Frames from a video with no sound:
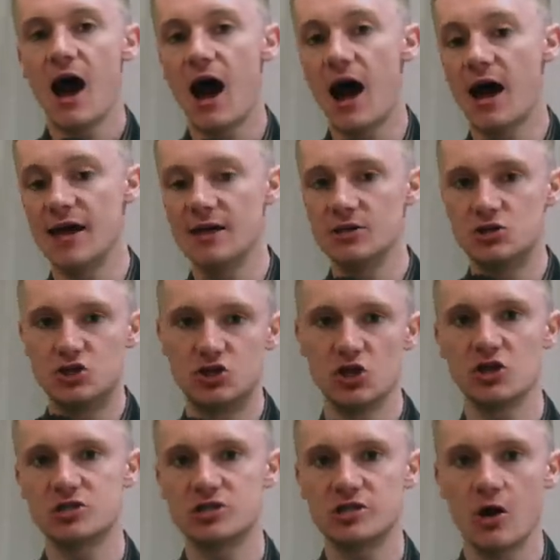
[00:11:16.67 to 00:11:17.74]
I
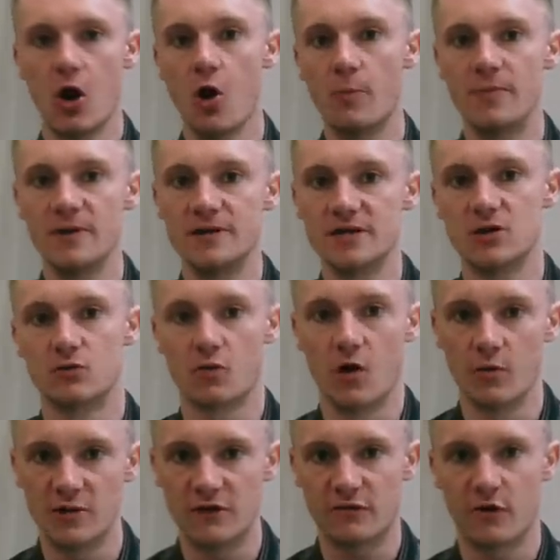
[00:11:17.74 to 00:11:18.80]
just opened
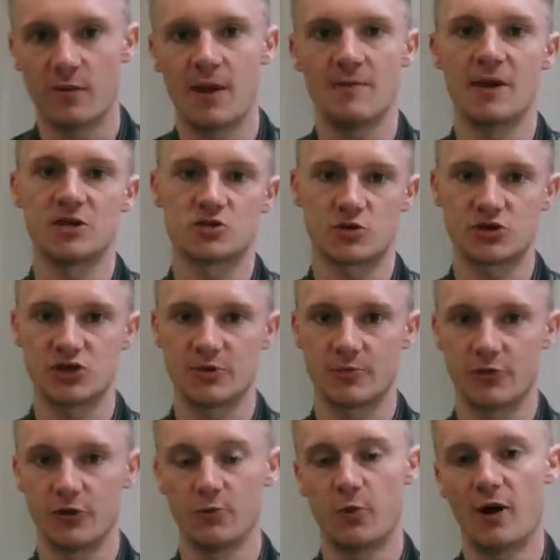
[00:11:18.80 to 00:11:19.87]
enrollment for my mentorship
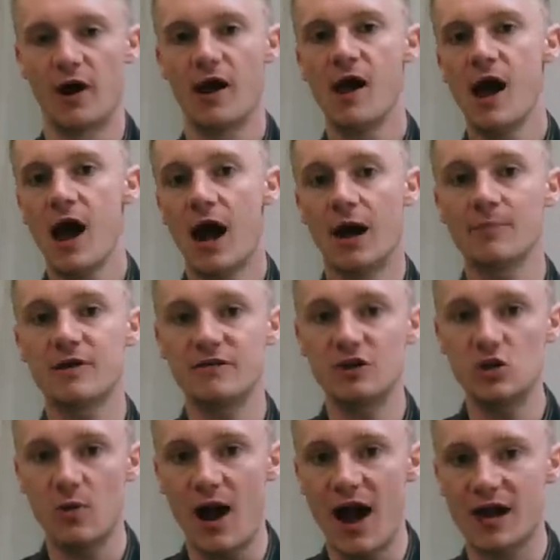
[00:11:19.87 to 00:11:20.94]
group where I'm giving
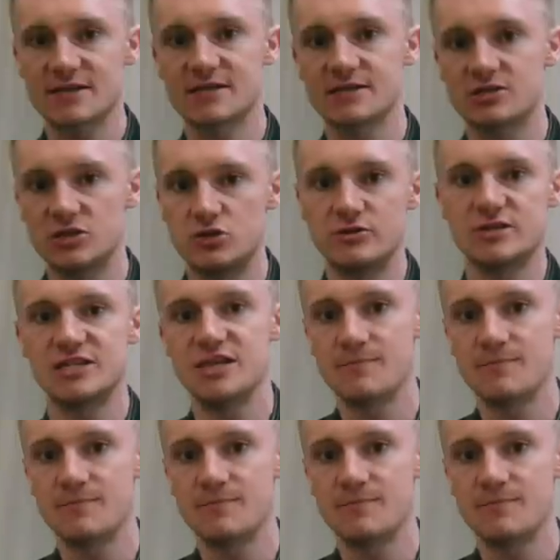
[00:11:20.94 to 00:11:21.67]
you access to see